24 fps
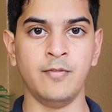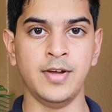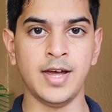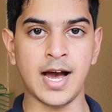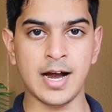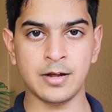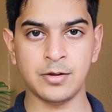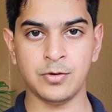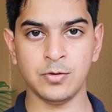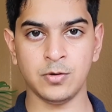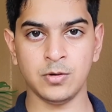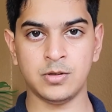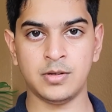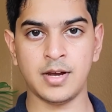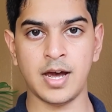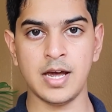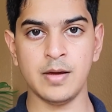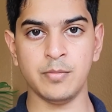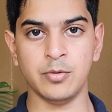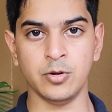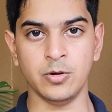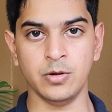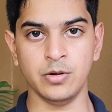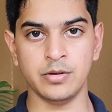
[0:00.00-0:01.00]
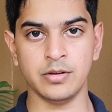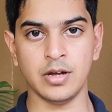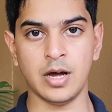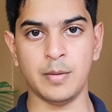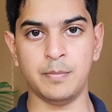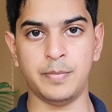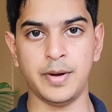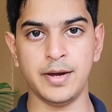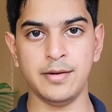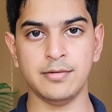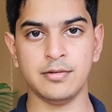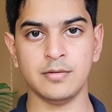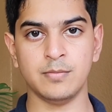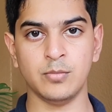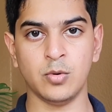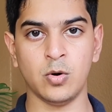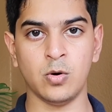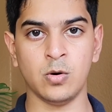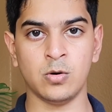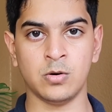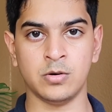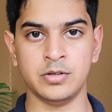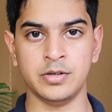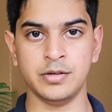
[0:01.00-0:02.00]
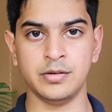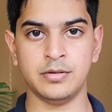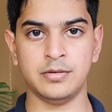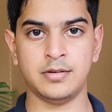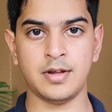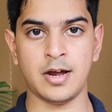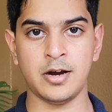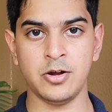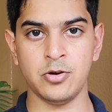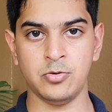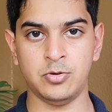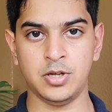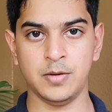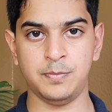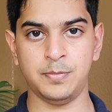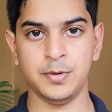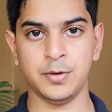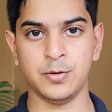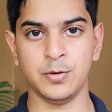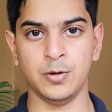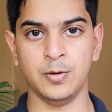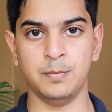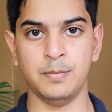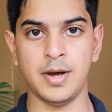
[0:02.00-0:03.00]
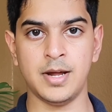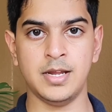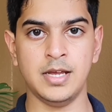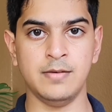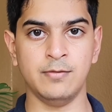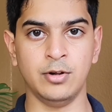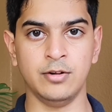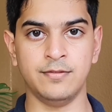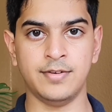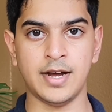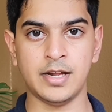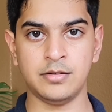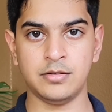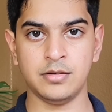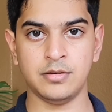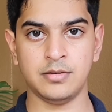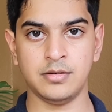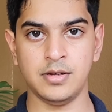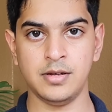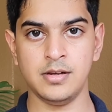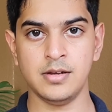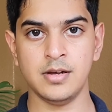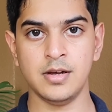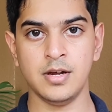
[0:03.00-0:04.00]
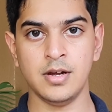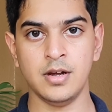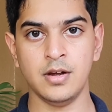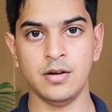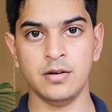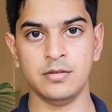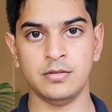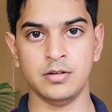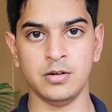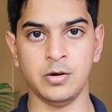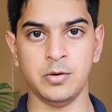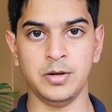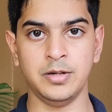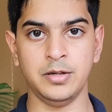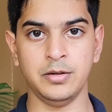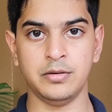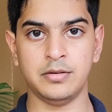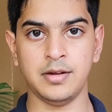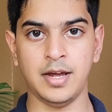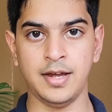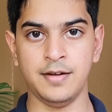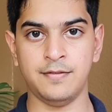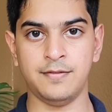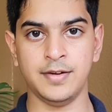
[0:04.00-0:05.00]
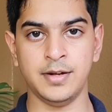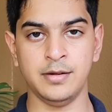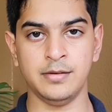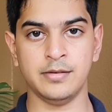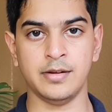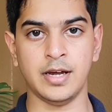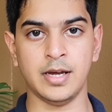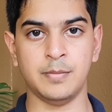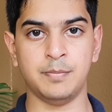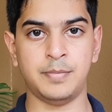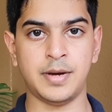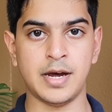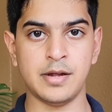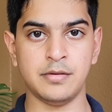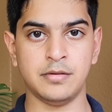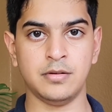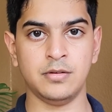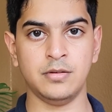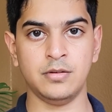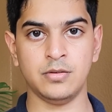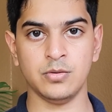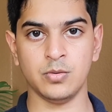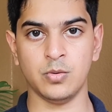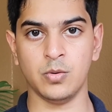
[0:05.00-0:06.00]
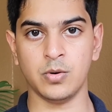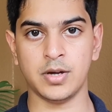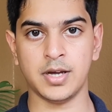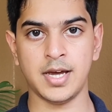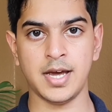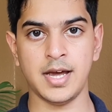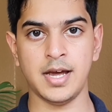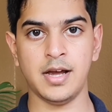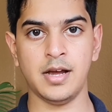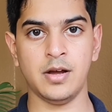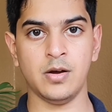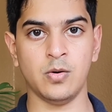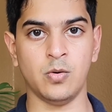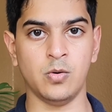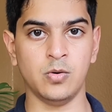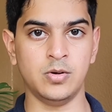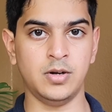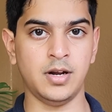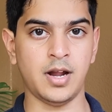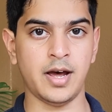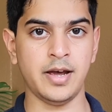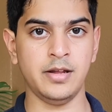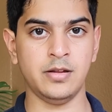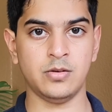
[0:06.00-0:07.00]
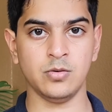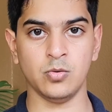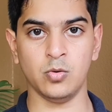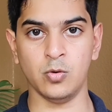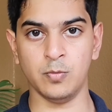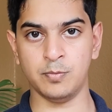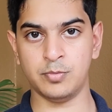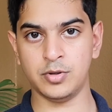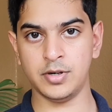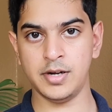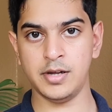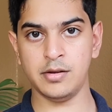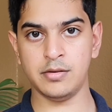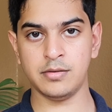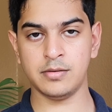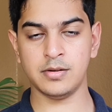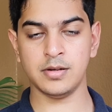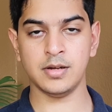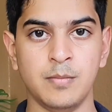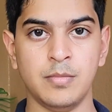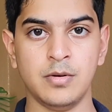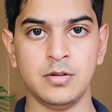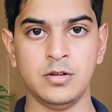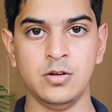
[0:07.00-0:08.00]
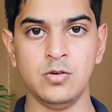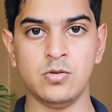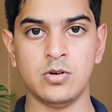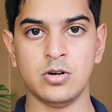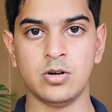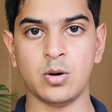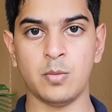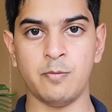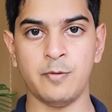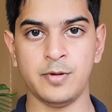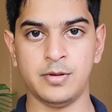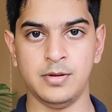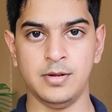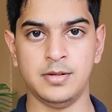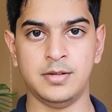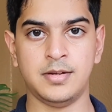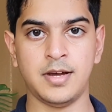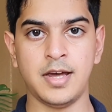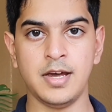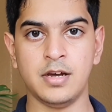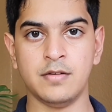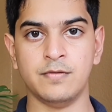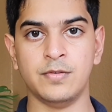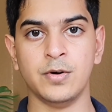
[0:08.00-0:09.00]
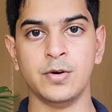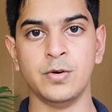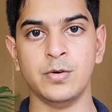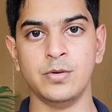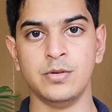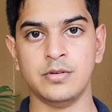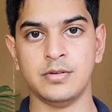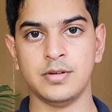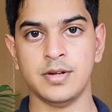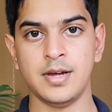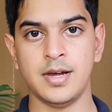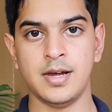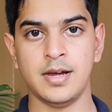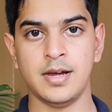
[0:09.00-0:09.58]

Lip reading: The actual tables are based more on a stereotypical medieval fantasy, so it'll say things like peasant or king or knight or priest, but you can obviously take those